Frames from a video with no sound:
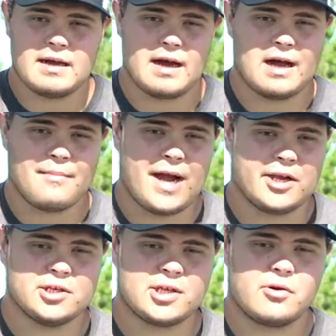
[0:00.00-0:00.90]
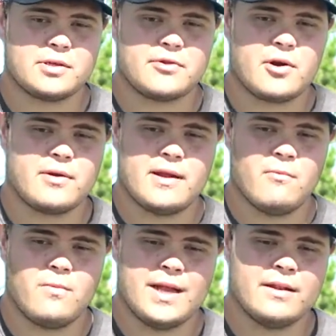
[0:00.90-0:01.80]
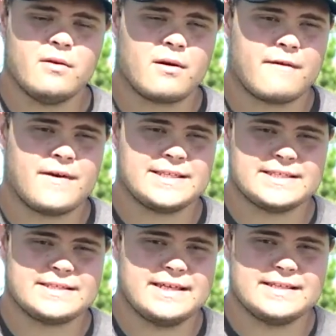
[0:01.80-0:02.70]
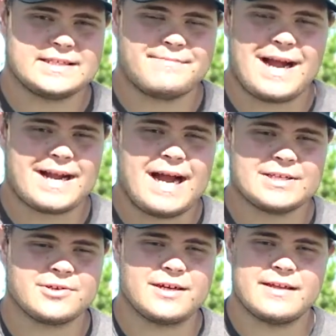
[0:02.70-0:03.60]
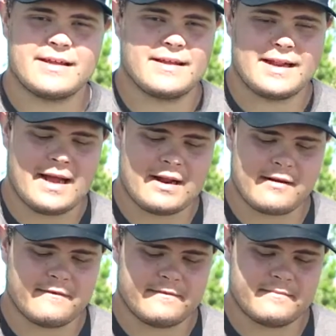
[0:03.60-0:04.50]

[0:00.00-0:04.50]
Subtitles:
I usually only throw it in wind, or if I just need to spike hyzer it to get out of